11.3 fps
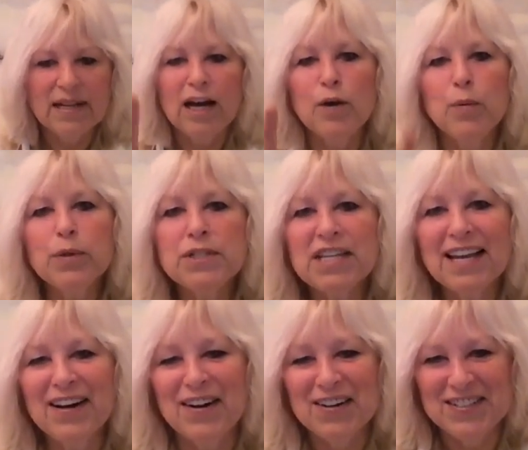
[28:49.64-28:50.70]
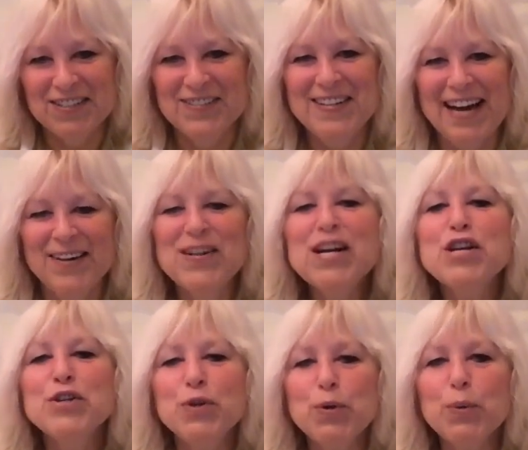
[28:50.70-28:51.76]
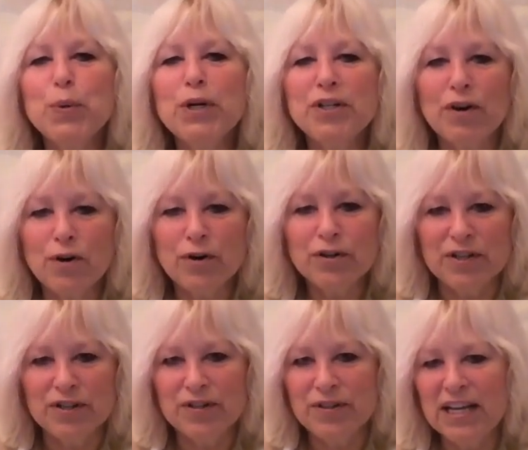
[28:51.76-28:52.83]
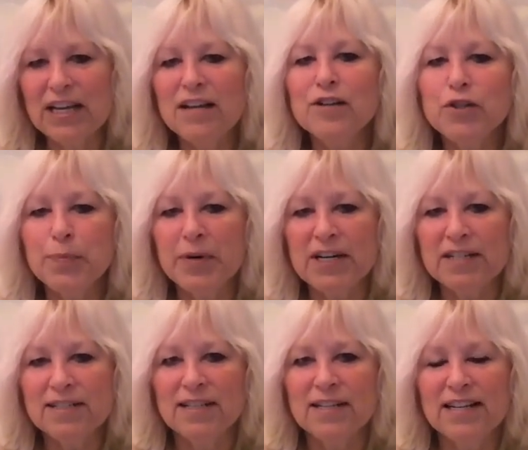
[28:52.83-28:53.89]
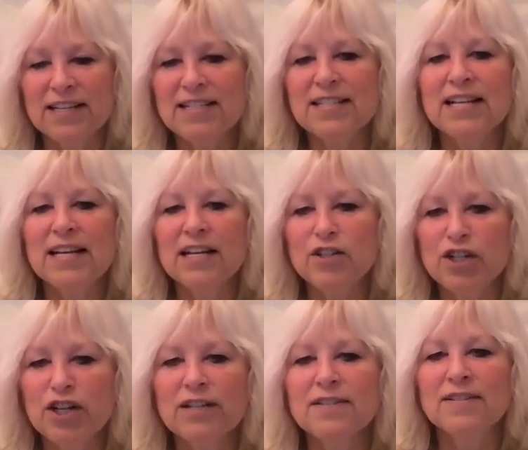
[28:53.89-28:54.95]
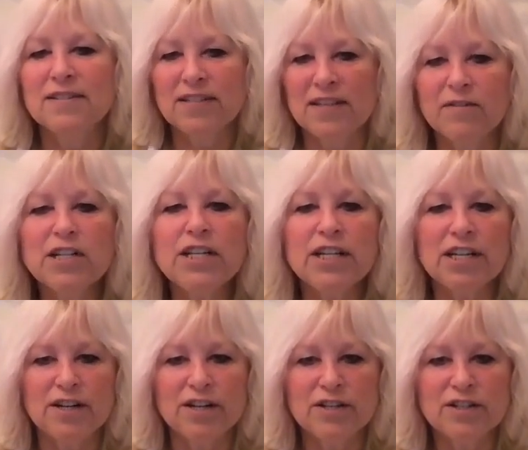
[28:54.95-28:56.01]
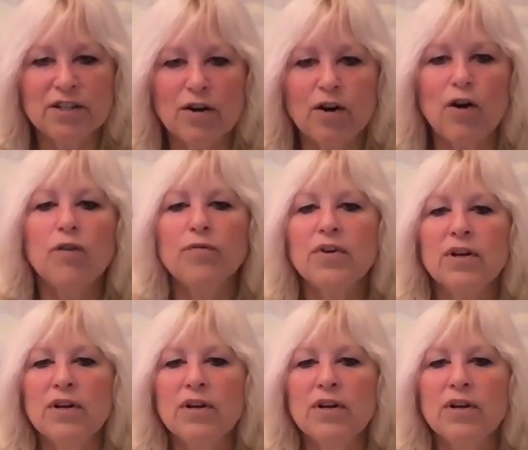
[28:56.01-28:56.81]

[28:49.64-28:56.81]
I would say also now, New World Order, they express, is just 7 years of